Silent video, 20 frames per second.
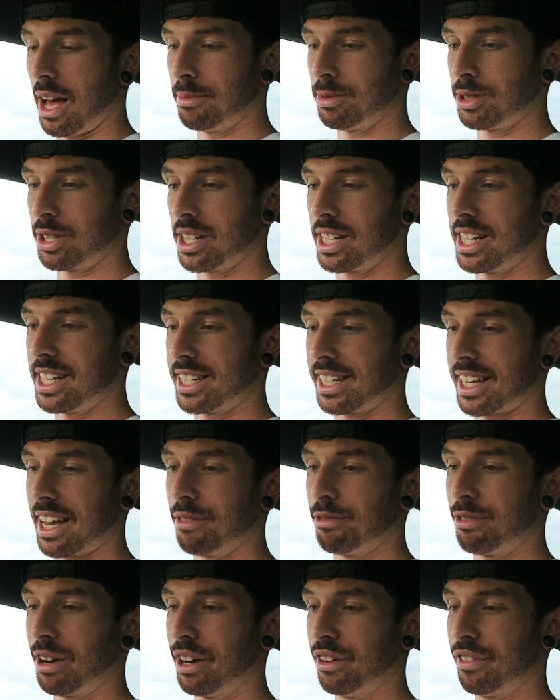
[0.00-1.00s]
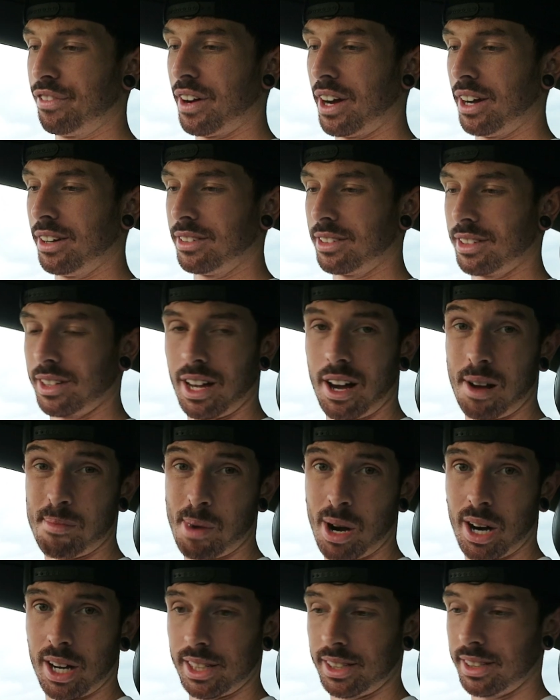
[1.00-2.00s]
So you need to get a real phone like
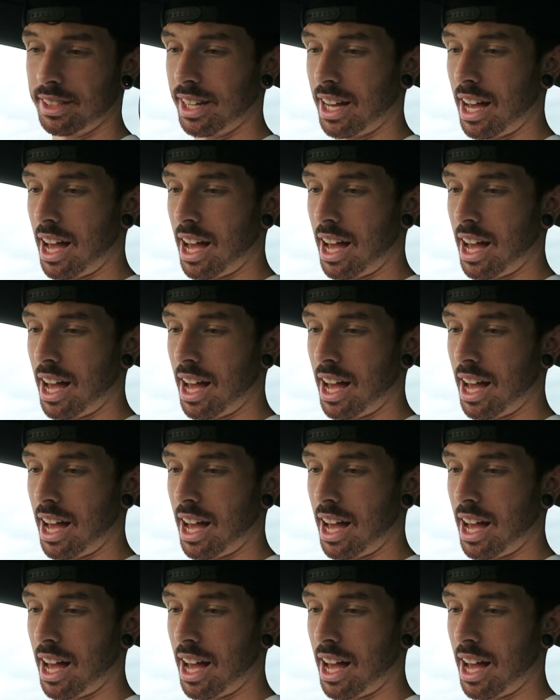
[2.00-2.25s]
mine,